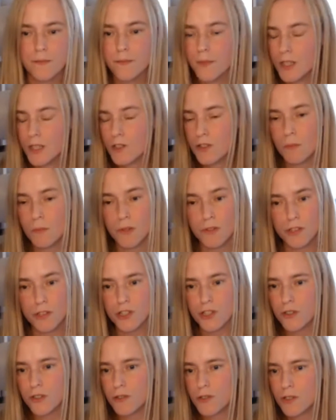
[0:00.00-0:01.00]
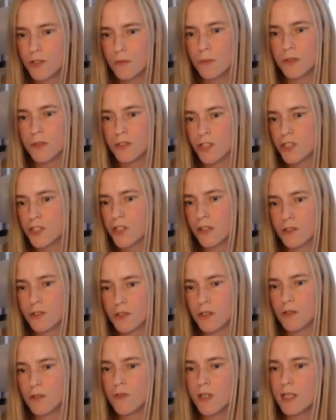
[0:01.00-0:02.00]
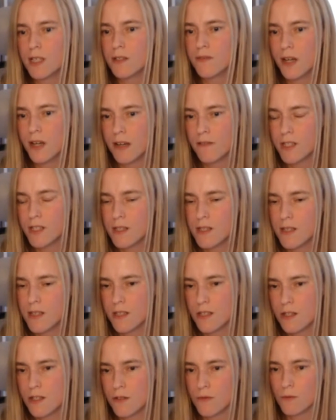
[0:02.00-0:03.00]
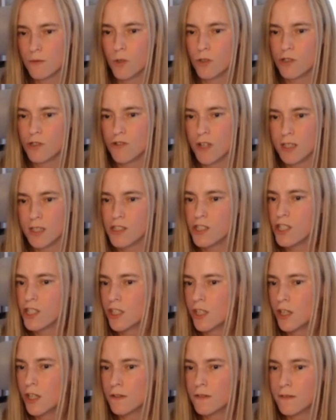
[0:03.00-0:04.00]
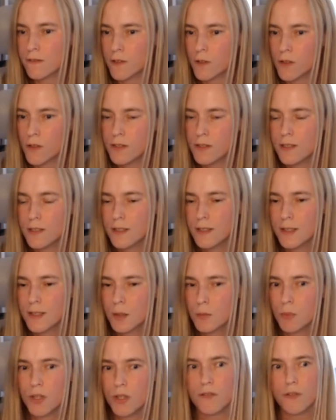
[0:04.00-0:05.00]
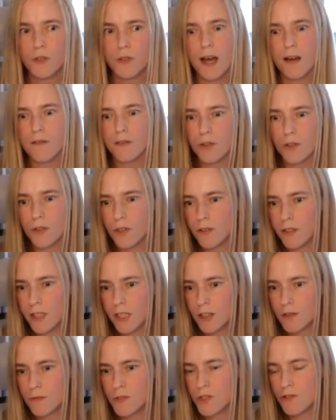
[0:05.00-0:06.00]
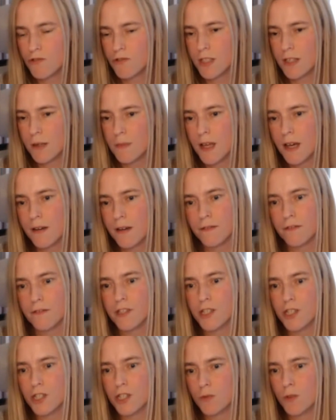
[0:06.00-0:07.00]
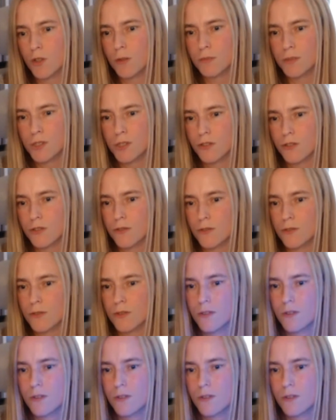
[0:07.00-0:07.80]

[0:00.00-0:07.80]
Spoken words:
some months you do, some months you don't. So it really varies as to what strategy you go for. But if you have another income stream, that frees you up to